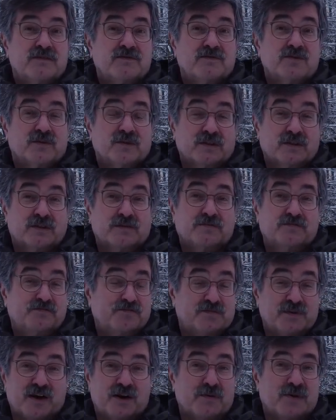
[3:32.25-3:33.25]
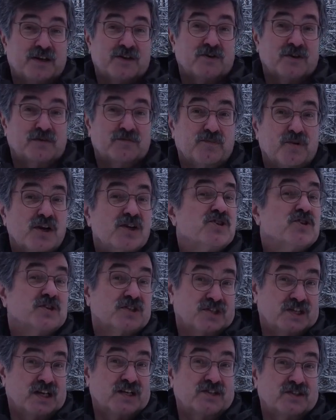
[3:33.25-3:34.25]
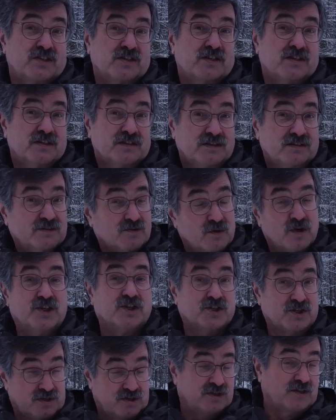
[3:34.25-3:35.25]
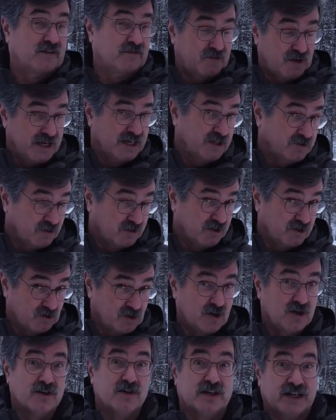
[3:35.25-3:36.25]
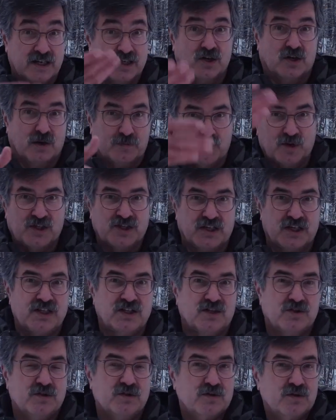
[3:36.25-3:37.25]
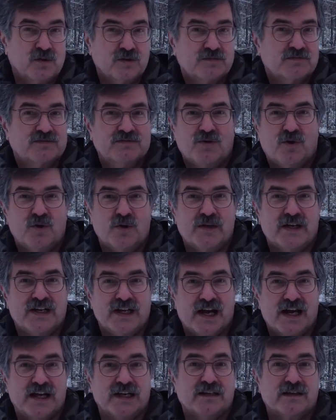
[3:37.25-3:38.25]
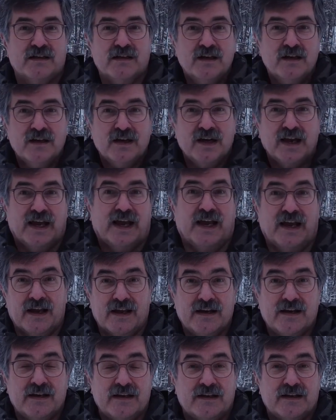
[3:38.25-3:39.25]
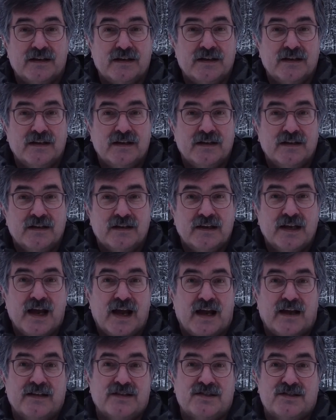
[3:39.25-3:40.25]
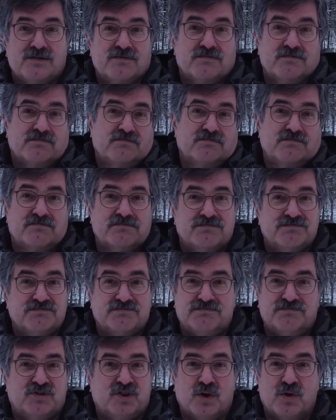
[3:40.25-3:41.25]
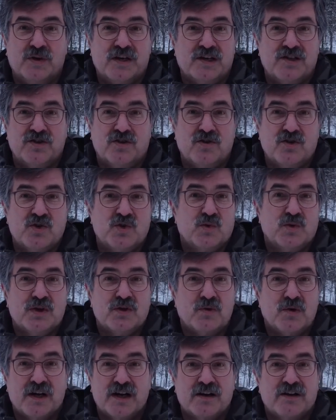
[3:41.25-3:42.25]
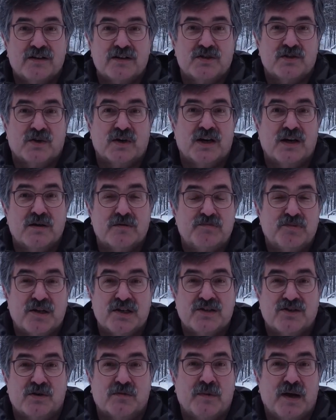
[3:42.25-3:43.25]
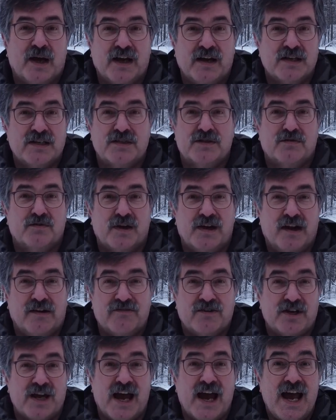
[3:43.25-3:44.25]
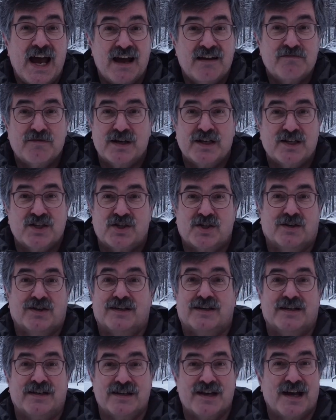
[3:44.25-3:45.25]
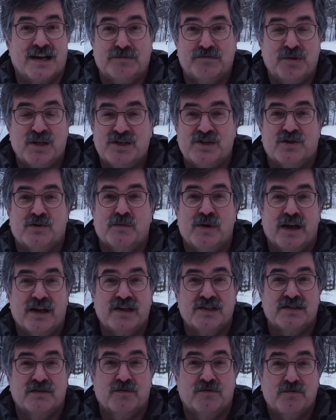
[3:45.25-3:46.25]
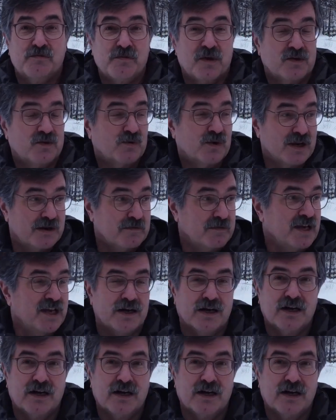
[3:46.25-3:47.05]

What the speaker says: The barometric pressure sensor, which the flight controller interprets into holding height. And yeah, it's doing its usual wanders around plus or minus whatever you have, but it's certainly not plus or minus of 1 meter.